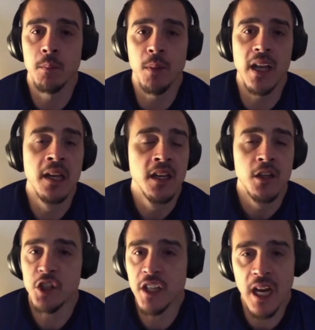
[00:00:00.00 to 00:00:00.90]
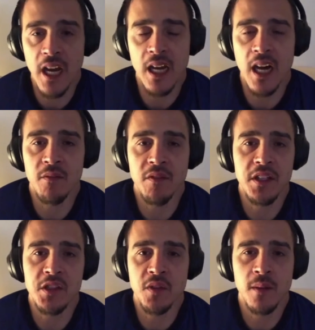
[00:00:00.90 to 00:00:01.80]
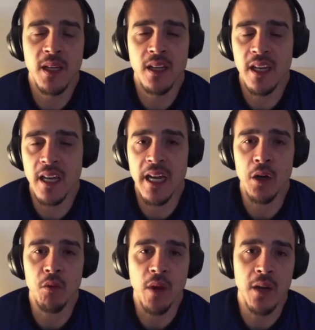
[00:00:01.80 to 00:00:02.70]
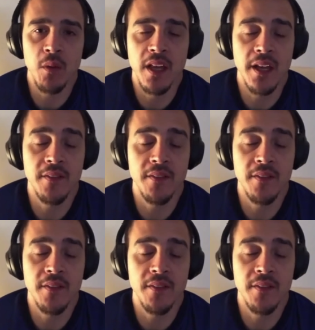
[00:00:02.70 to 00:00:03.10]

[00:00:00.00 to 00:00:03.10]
but she got confidence from it and kind of ran with it.